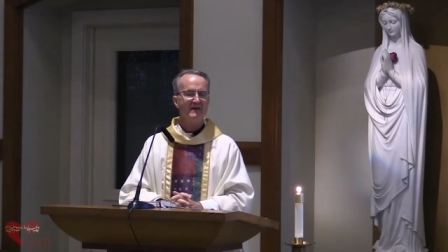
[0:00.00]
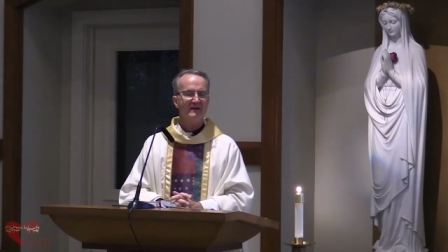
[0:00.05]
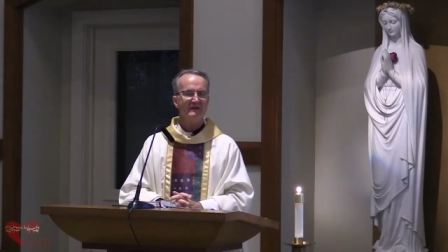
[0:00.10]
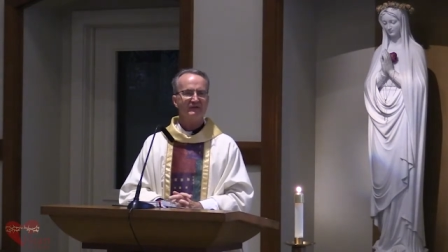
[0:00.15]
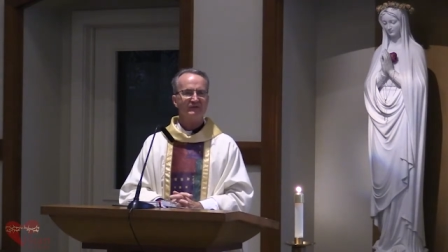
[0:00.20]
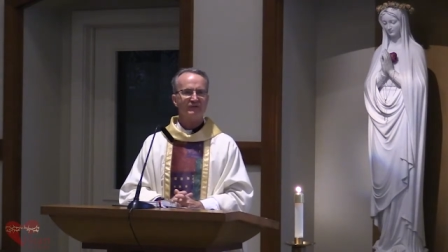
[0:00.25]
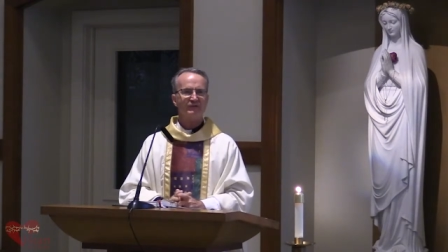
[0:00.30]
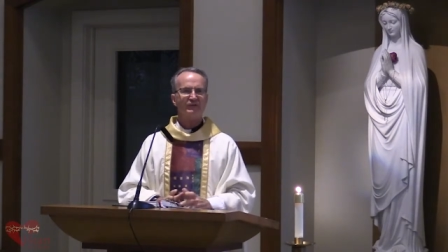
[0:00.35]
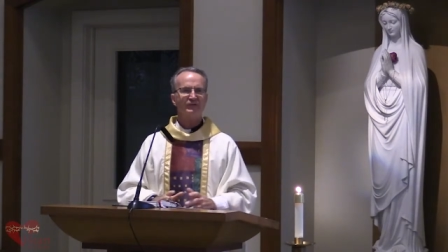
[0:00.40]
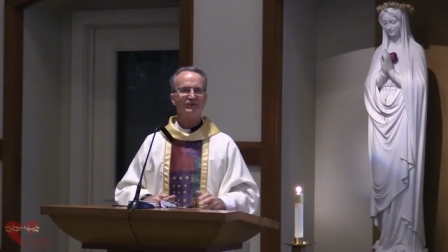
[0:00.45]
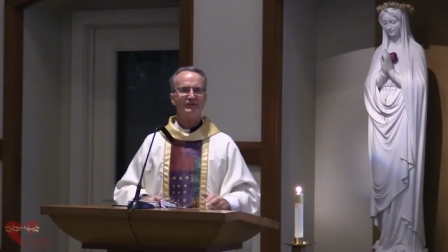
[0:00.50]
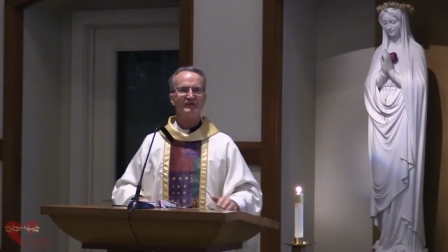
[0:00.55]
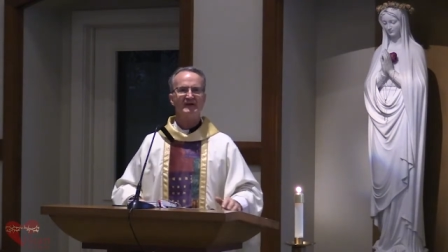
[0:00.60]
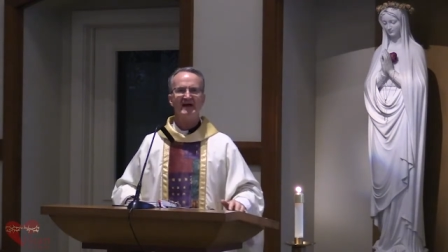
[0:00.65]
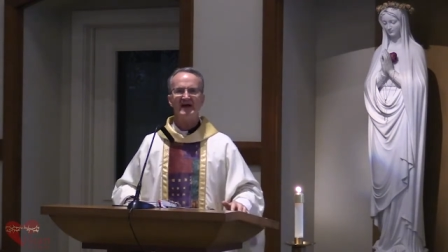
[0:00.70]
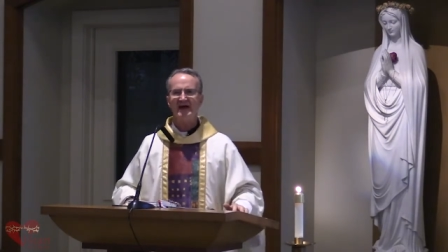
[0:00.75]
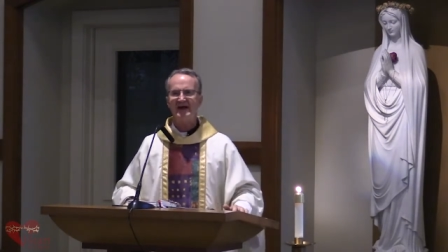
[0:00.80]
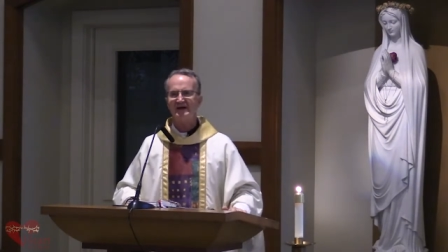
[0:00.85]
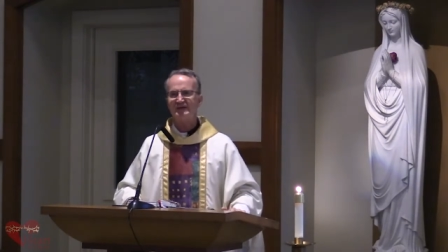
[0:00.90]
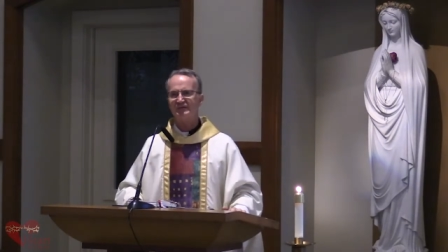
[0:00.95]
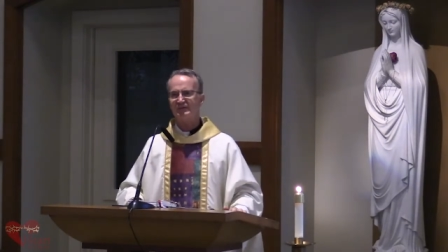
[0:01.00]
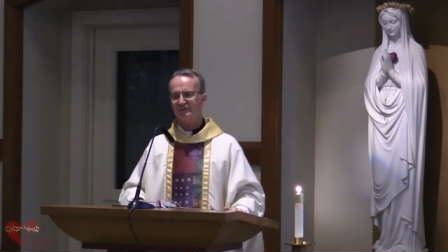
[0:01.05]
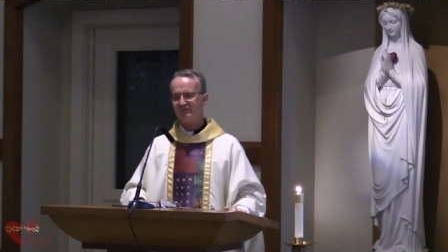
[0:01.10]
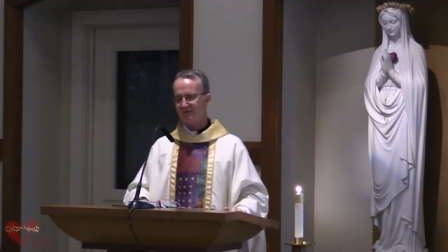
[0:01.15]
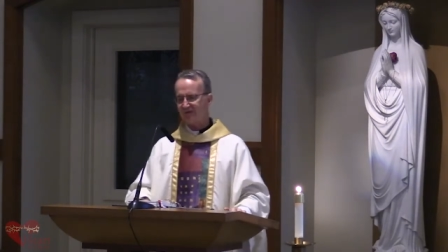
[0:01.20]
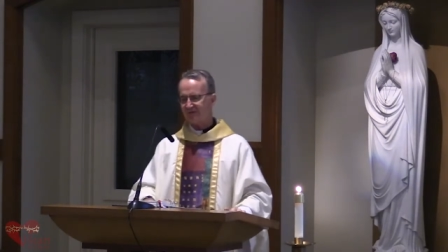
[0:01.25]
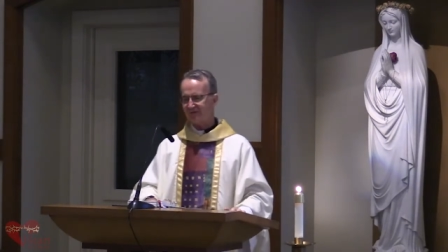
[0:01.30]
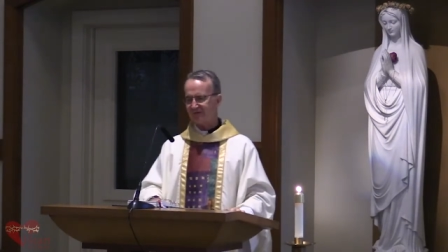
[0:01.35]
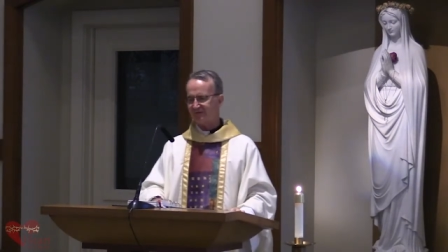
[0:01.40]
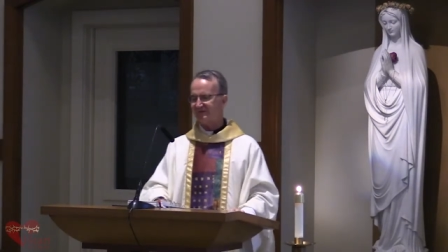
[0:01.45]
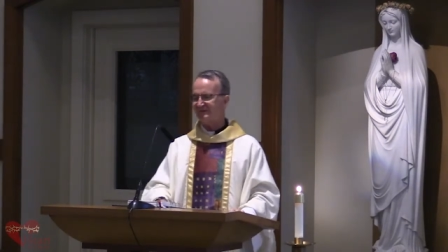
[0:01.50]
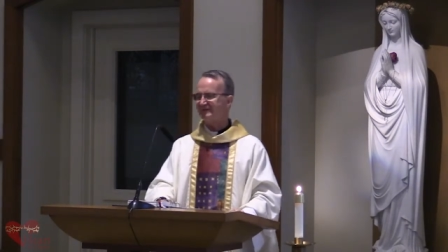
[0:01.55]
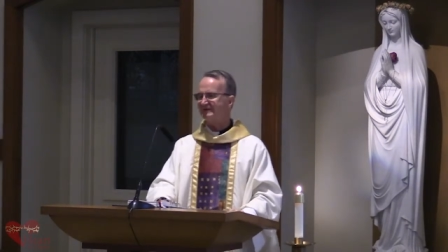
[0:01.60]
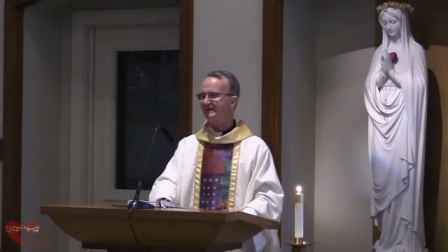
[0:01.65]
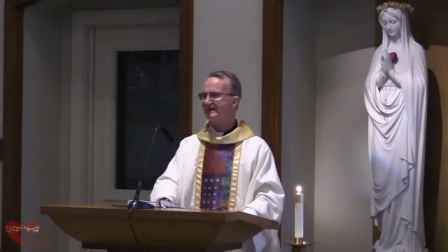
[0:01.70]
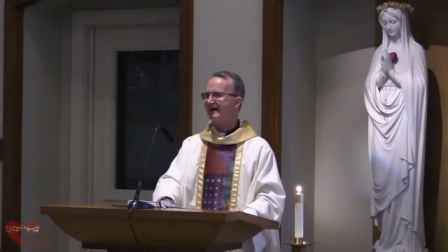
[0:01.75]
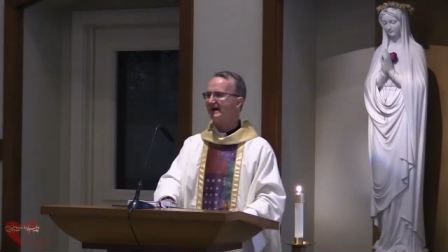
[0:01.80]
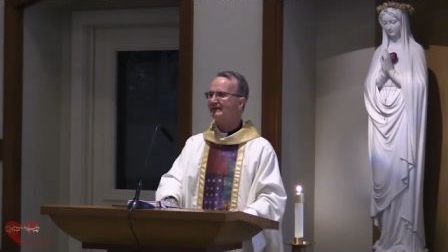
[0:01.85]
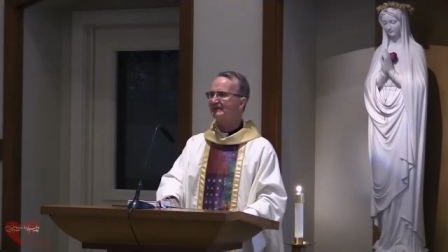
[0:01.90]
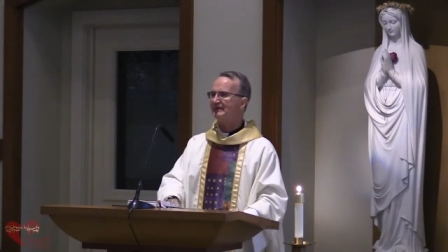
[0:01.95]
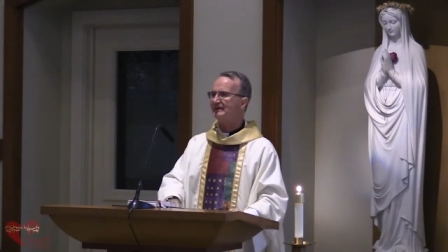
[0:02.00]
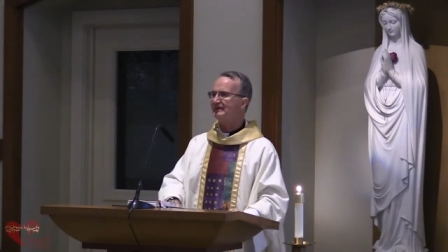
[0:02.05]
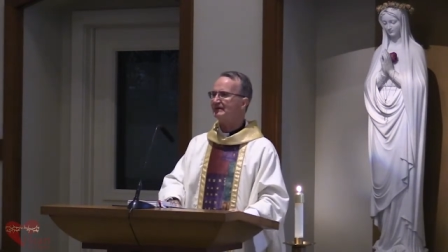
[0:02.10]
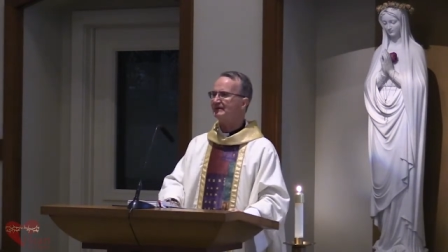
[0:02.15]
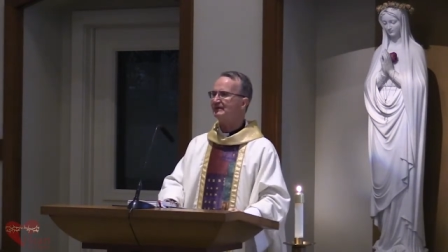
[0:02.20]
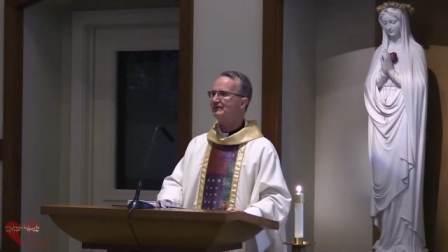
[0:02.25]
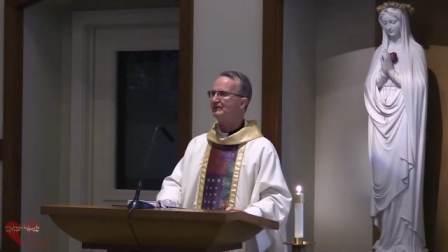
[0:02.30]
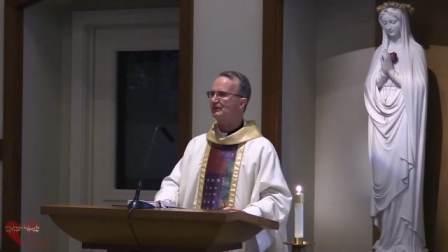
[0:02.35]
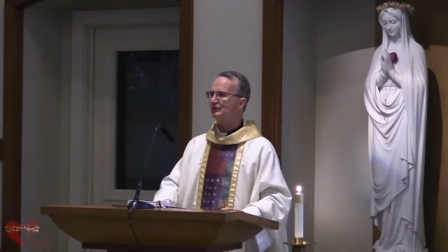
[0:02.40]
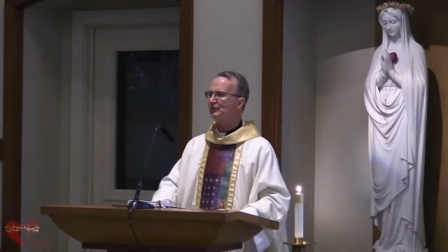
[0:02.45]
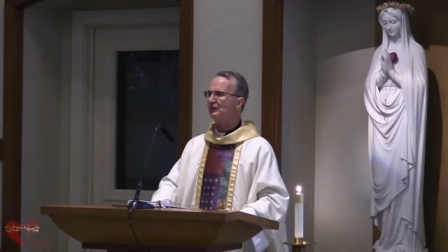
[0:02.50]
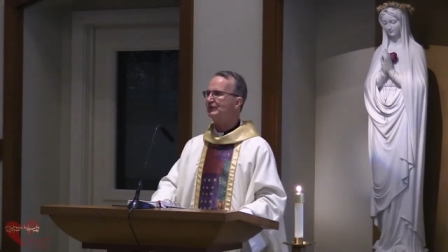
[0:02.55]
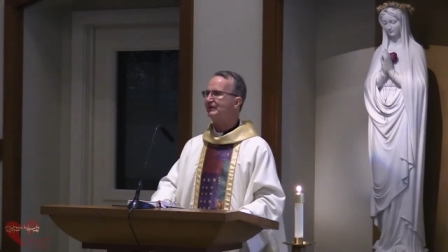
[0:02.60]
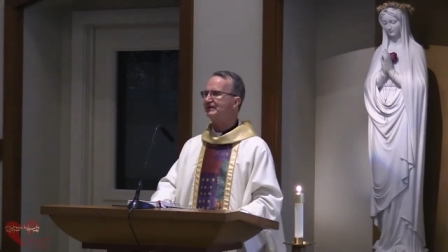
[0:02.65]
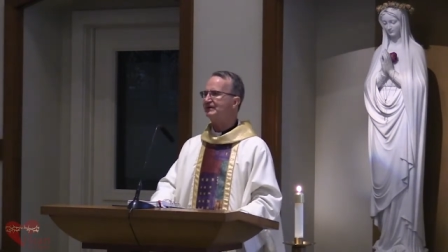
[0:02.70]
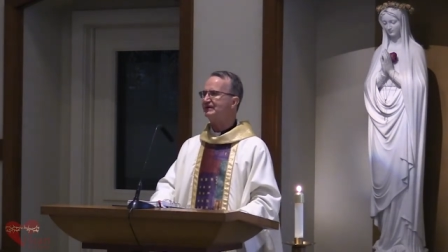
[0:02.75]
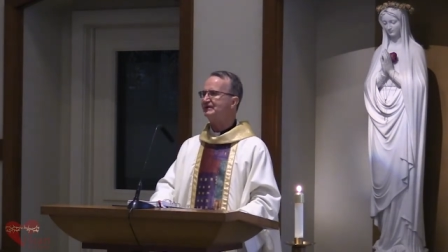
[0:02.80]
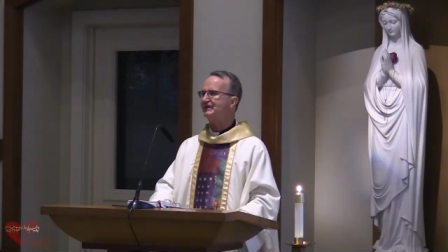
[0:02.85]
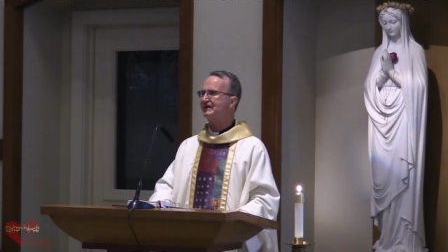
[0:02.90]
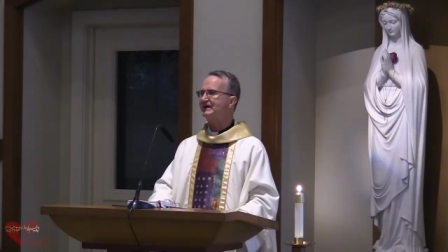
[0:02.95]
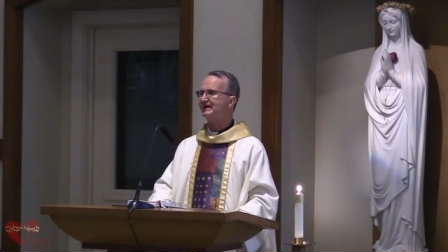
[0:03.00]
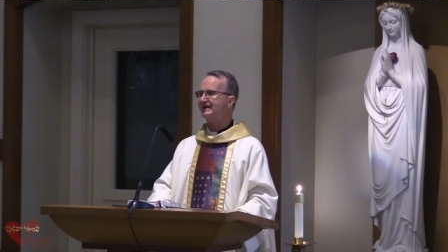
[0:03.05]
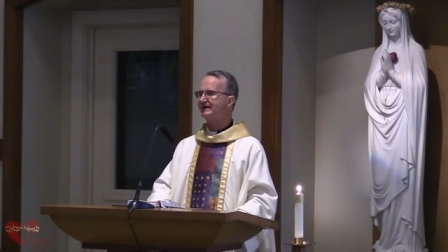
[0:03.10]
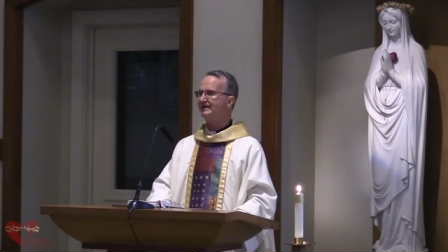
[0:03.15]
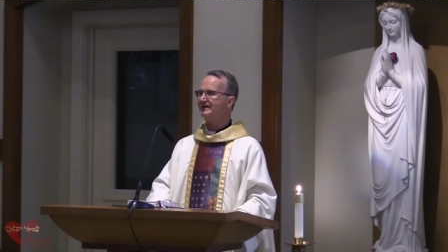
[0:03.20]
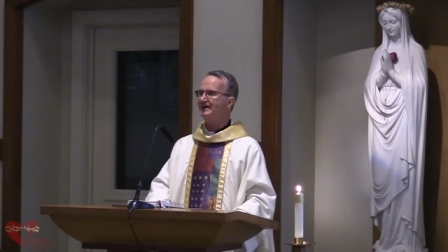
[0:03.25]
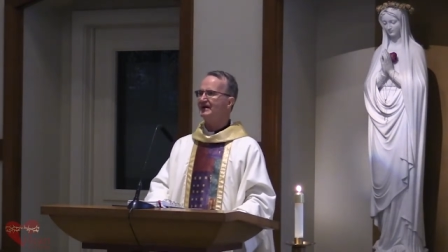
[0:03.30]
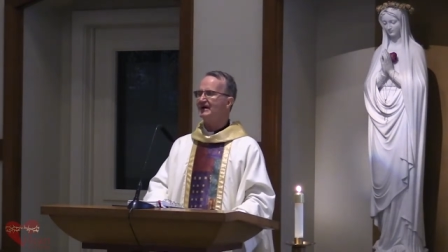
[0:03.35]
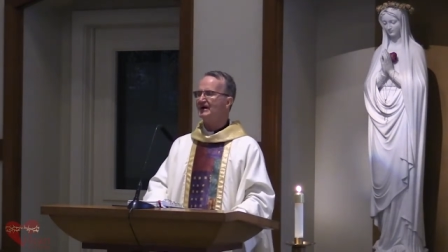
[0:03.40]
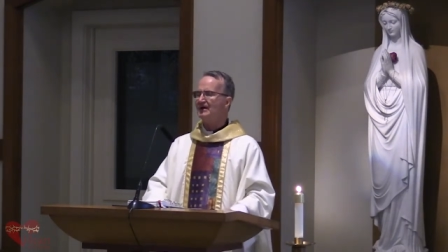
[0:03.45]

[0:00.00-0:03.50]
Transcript: The social activist, Catholic Dorothy Day,